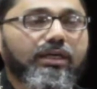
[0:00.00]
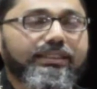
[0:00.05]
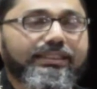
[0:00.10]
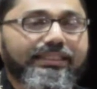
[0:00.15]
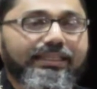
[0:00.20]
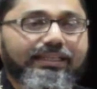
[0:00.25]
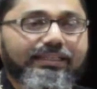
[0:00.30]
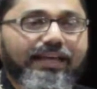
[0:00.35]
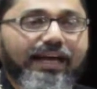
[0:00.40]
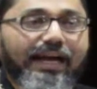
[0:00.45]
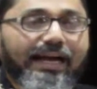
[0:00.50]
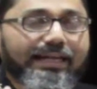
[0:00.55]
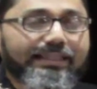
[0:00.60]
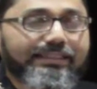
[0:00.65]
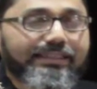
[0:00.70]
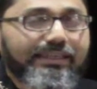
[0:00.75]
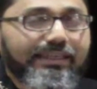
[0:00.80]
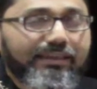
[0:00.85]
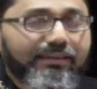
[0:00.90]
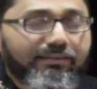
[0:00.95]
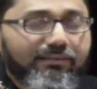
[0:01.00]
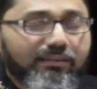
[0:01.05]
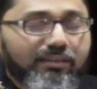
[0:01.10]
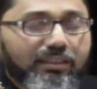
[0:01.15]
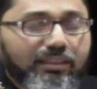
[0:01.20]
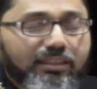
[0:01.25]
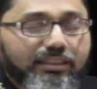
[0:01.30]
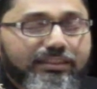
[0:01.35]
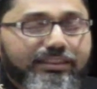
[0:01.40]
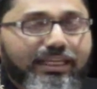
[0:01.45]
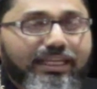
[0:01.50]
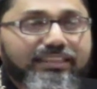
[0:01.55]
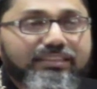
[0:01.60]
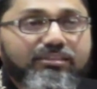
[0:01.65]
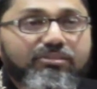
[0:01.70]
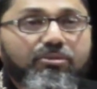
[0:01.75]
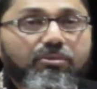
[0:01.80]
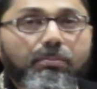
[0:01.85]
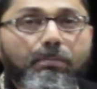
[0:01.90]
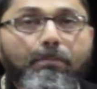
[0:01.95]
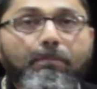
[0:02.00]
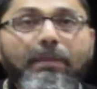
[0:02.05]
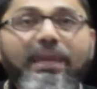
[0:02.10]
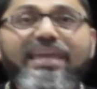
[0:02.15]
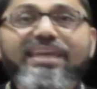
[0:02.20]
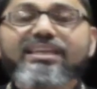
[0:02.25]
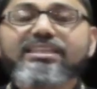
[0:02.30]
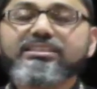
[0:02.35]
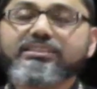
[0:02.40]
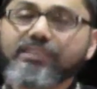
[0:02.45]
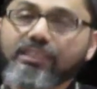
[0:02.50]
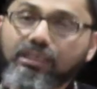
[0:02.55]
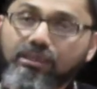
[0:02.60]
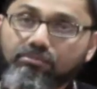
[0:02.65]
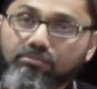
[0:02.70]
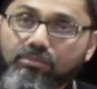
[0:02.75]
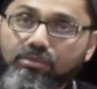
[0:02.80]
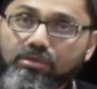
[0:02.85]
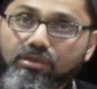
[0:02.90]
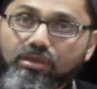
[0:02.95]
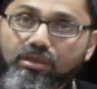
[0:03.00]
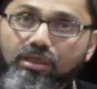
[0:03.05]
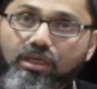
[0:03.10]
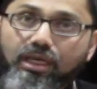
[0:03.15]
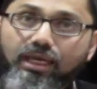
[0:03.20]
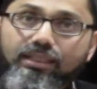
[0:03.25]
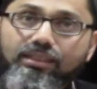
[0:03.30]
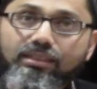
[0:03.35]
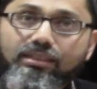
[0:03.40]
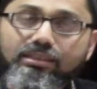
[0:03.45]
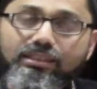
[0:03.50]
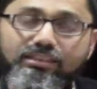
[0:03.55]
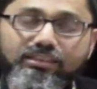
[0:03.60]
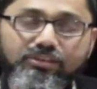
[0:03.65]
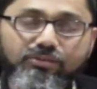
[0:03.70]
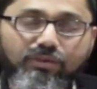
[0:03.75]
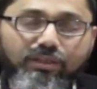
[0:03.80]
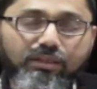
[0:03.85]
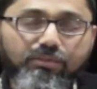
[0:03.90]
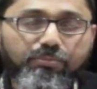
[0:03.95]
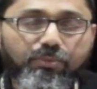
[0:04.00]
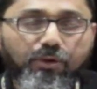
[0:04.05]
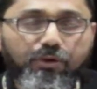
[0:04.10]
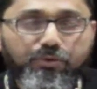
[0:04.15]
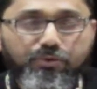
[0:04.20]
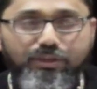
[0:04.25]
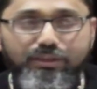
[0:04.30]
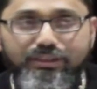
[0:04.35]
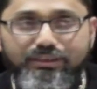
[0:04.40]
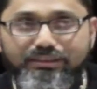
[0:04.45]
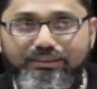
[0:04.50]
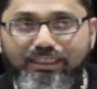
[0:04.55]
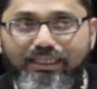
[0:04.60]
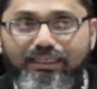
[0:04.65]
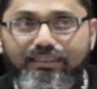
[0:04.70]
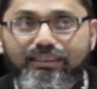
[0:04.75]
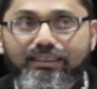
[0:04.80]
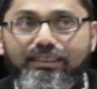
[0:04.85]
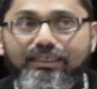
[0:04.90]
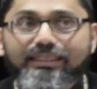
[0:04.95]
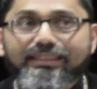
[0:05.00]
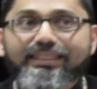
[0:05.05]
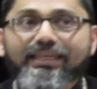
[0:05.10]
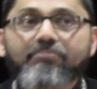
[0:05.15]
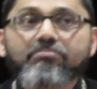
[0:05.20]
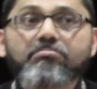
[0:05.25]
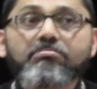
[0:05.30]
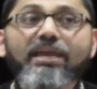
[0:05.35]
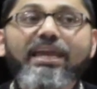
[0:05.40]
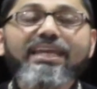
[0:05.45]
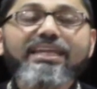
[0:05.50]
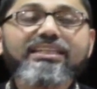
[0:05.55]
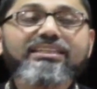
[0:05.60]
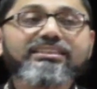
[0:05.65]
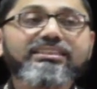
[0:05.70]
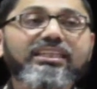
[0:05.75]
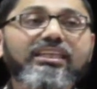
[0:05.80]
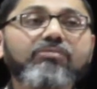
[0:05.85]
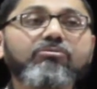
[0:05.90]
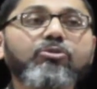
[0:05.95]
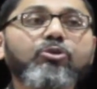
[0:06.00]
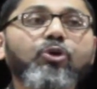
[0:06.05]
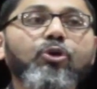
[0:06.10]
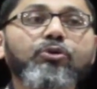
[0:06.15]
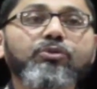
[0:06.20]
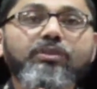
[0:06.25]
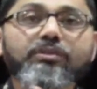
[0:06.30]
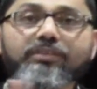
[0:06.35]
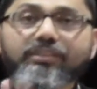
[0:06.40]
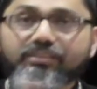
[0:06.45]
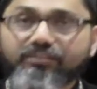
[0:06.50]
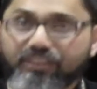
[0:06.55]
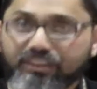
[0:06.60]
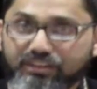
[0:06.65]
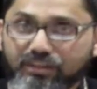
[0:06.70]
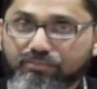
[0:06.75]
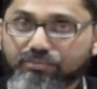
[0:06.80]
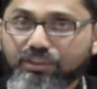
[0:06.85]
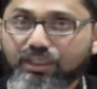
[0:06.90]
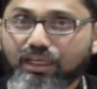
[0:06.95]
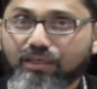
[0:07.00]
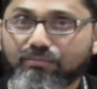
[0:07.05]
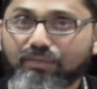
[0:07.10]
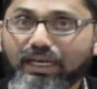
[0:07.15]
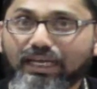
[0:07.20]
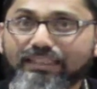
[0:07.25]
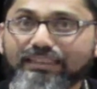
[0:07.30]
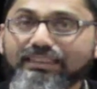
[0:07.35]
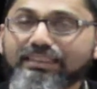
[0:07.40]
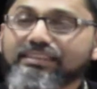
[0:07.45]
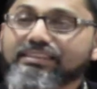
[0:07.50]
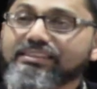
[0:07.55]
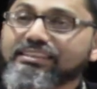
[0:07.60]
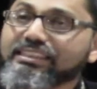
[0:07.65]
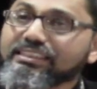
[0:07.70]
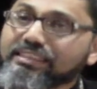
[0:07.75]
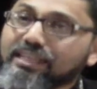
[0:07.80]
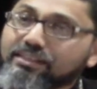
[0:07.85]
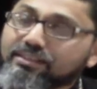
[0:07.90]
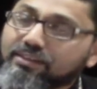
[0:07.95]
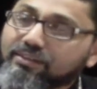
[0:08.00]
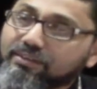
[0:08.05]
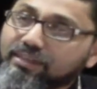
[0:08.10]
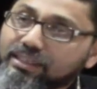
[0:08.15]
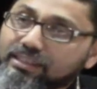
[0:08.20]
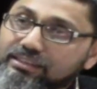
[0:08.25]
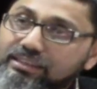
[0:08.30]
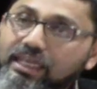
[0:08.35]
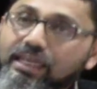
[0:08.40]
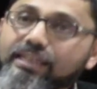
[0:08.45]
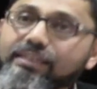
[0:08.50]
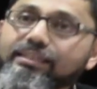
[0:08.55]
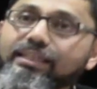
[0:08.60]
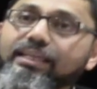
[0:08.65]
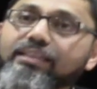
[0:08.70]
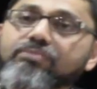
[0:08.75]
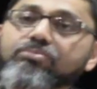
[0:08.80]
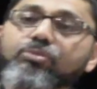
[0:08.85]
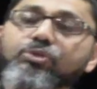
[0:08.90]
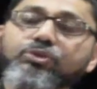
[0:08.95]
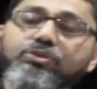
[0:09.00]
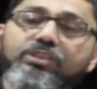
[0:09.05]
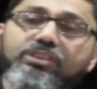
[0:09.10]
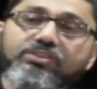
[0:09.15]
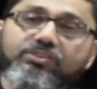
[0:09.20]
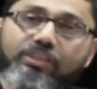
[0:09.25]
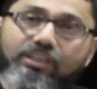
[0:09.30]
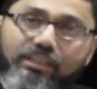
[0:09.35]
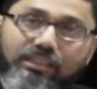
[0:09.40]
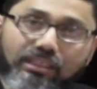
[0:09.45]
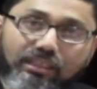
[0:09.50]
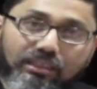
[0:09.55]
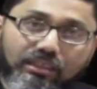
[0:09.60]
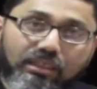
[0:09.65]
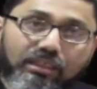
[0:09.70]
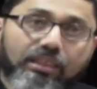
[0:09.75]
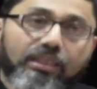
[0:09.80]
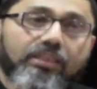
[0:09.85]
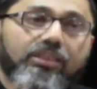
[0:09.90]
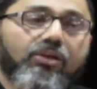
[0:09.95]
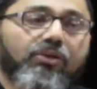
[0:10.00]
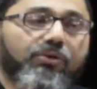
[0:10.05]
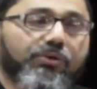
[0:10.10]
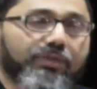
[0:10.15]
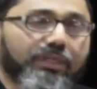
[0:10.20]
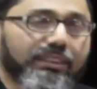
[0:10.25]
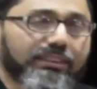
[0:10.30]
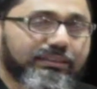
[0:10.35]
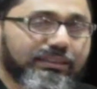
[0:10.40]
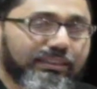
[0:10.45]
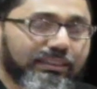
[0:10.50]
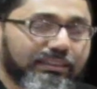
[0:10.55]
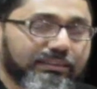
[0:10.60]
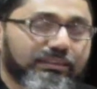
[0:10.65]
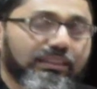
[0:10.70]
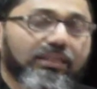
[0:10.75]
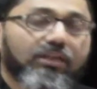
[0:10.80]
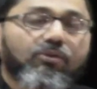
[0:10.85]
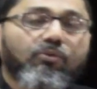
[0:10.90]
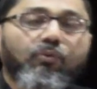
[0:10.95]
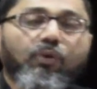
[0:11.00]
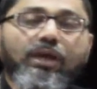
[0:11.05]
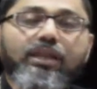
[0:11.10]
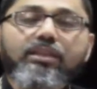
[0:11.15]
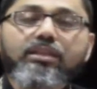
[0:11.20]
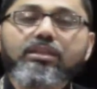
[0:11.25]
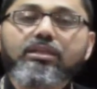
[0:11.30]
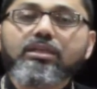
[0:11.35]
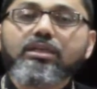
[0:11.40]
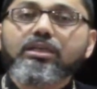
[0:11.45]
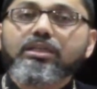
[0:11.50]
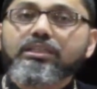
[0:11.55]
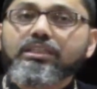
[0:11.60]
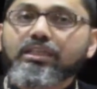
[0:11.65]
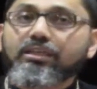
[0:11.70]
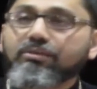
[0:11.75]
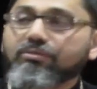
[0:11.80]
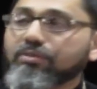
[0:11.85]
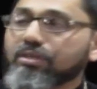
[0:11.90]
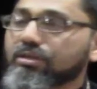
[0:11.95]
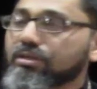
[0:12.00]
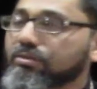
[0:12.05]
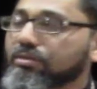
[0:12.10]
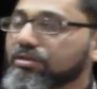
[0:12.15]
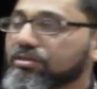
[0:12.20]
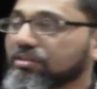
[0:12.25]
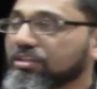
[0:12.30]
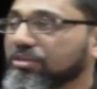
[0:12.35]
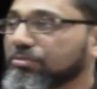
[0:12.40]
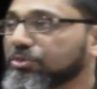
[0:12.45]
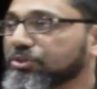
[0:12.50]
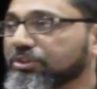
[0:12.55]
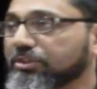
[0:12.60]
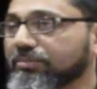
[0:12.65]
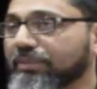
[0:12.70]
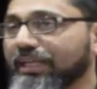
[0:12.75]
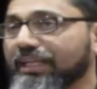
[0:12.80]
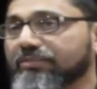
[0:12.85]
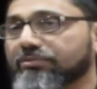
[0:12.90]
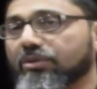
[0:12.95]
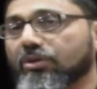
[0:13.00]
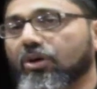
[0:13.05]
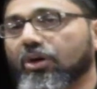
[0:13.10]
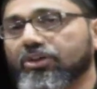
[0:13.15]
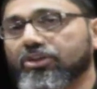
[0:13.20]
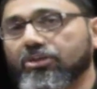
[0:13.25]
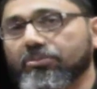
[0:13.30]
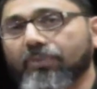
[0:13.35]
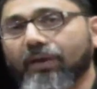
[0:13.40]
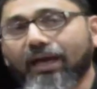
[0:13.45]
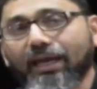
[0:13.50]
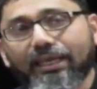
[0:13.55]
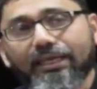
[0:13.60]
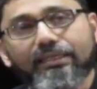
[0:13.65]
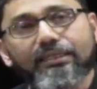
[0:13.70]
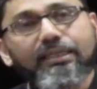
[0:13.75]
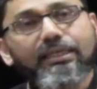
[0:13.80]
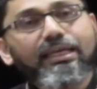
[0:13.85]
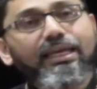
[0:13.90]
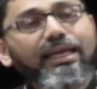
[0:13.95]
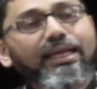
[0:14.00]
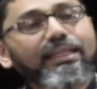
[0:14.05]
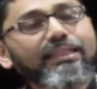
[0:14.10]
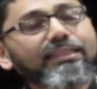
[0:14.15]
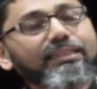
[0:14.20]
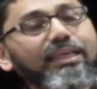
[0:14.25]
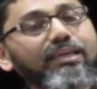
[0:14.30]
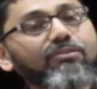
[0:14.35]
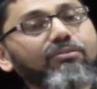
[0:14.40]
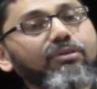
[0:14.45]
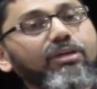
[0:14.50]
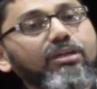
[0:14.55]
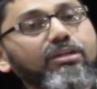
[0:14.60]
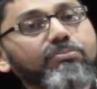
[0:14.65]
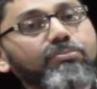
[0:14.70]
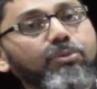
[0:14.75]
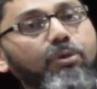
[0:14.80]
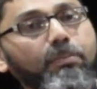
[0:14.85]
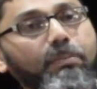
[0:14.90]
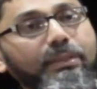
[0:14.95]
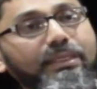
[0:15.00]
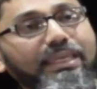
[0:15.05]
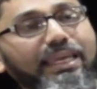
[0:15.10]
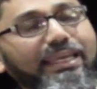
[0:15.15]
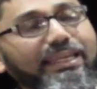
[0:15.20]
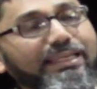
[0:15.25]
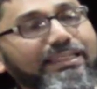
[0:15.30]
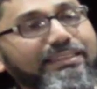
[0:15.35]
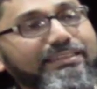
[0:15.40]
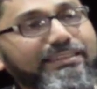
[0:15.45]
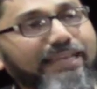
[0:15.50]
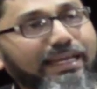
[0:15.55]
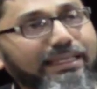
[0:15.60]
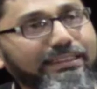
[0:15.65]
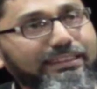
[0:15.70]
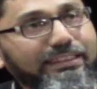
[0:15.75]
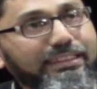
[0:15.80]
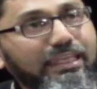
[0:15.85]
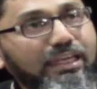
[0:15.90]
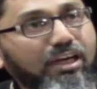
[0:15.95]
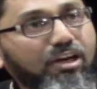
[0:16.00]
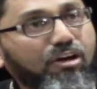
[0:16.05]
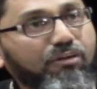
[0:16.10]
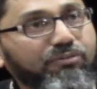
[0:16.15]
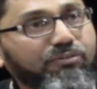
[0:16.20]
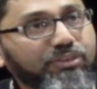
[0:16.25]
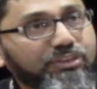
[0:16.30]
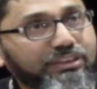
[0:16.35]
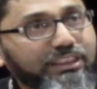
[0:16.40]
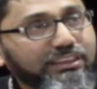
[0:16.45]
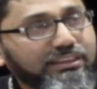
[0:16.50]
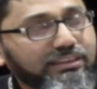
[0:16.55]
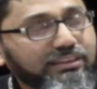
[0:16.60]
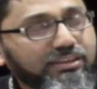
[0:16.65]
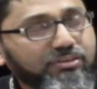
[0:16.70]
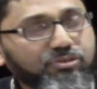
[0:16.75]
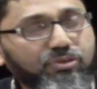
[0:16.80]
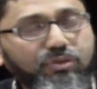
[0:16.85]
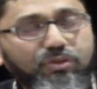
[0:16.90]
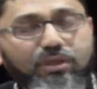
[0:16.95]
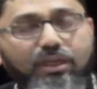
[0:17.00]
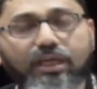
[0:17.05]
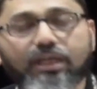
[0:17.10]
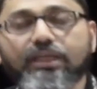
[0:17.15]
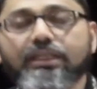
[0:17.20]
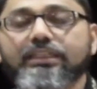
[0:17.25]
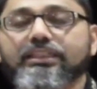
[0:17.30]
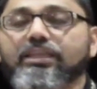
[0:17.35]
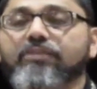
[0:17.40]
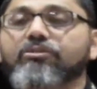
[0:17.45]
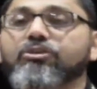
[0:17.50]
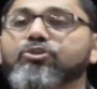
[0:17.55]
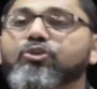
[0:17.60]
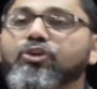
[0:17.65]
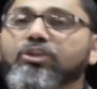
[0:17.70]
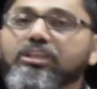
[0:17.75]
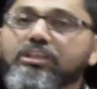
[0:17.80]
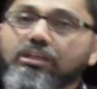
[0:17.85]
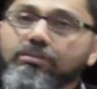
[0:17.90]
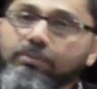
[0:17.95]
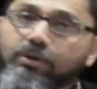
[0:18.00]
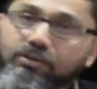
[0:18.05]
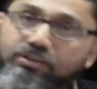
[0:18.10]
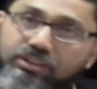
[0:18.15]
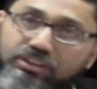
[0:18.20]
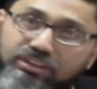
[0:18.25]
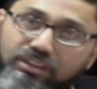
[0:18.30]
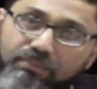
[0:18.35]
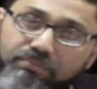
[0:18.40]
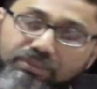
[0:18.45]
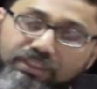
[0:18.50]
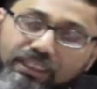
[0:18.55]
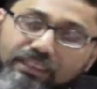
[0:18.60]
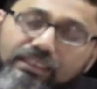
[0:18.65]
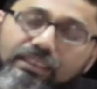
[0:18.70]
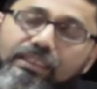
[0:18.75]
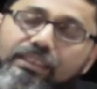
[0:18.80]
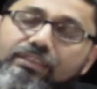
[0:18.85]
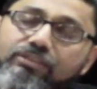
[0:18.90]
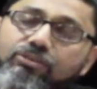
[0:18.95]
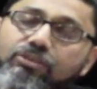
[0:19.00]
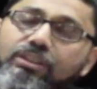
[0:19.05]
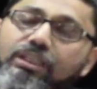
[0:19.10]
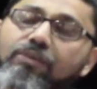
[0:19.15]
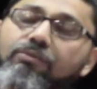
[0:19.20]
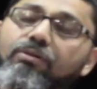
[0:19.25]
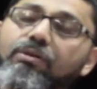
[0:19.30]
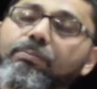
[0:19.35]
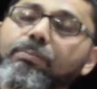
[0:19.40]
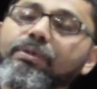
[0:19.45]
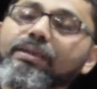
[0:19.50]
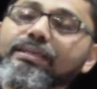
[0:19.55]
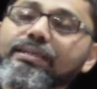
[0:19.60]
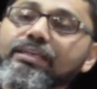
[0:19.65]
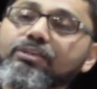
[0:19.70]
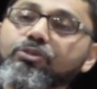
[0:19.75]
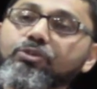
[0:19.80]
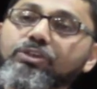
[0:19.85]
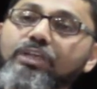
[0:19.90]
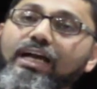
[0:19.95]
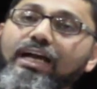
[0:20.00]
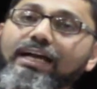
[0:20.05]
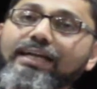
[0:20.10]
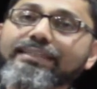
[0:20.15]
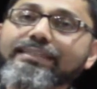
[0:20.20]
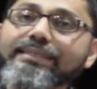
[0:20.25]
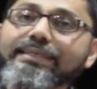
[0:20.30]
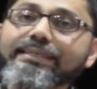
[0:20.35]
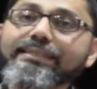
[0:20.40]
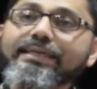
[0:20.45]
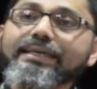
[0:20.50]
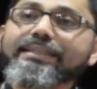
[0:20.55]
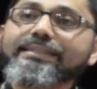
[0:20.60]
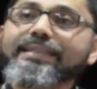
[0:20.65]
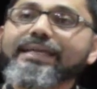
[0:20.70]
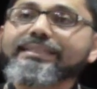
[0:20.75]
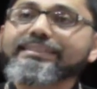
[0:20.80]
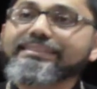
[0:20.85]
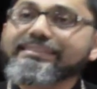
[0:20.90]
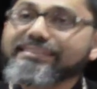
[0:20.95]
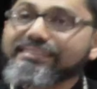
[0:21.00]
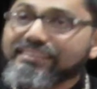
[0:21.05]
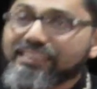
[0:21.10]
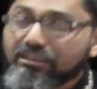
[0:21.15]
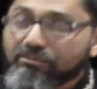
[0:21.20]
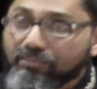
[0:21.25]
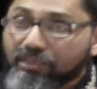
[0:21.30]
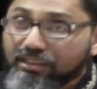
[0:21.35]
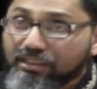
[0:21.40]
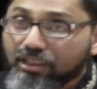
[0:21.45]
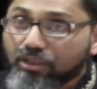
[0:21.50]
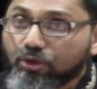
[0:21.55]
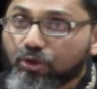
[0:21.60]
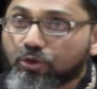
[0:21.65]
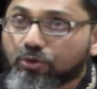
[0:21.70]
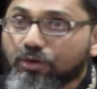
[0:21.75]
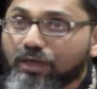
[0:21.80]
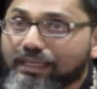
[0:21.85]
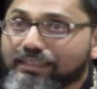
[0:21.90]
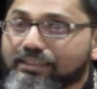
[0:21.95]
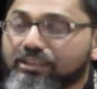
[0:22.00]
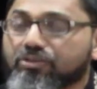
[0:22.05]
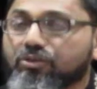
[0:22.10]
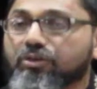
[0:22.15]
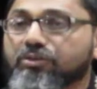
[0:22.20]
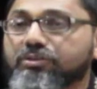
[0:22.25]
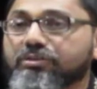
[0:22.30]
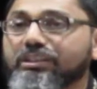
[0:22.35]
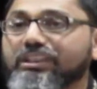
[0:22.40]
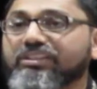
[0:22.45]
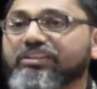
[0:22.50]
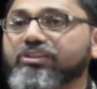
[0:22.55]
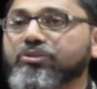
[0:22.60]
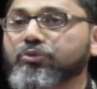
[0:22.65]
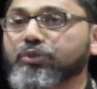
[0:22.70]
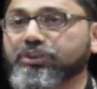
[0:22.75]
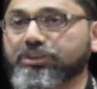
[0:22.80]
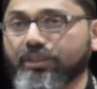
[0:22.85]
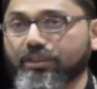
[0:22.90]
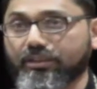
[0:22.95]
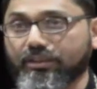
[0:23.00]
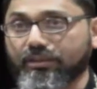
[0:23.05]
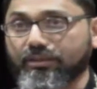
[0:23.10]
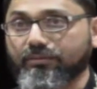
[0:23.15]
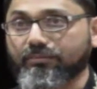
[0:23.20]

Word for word: there are hadith that may seem, and this is very important to understand, they may seem contradictory sometimes. And this, these are the things that mustashriqeen, the Orientalists, when they were uh, when the Muslim lands were occupied and they were propagating this idea of rejecting the Sunnah, they were talking about this subject. So they were bringing those ahadith that seemingly look like they're contradictory to each other.